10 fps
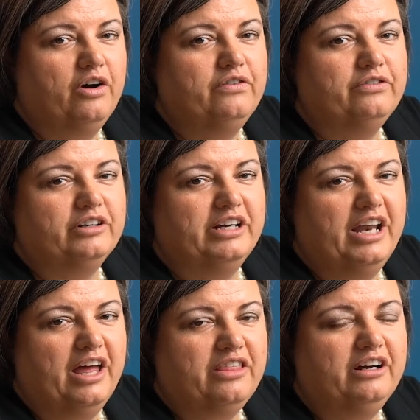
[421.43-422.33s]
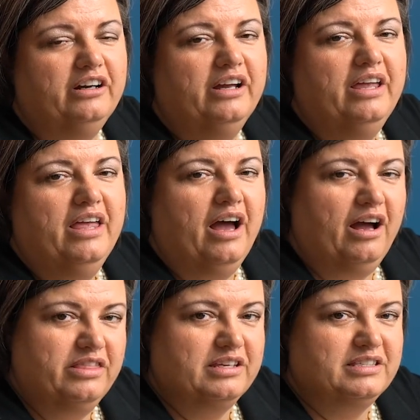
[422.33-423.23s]
over another
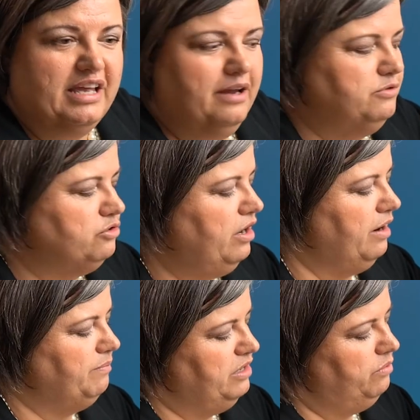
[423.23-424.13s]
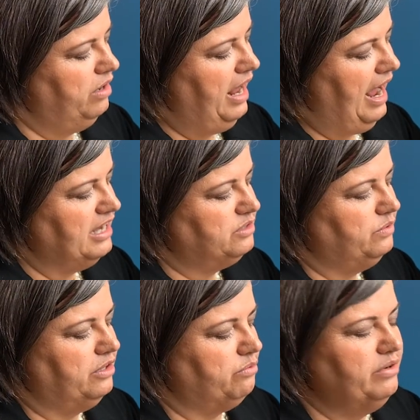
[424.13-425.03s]
on the same drug, but you want to ask
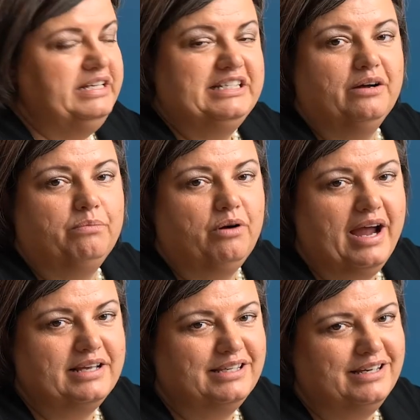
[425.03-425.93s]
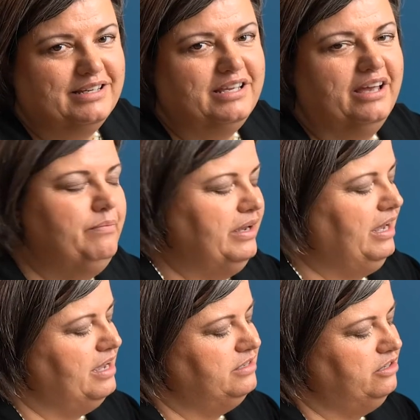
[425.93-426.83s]
what the retail price is,
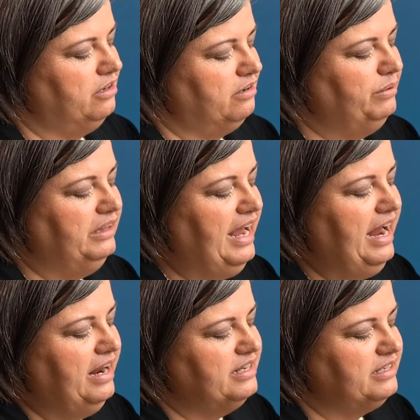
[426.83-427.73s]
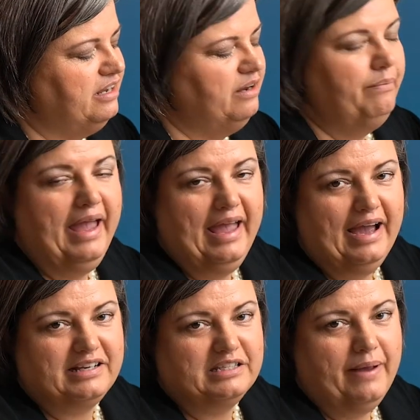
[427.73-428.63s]
because your plan is going to pay
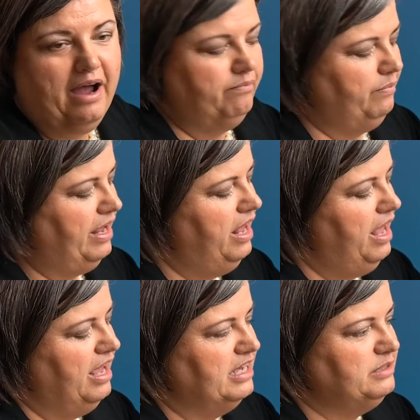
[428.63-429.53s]
X amount, but it's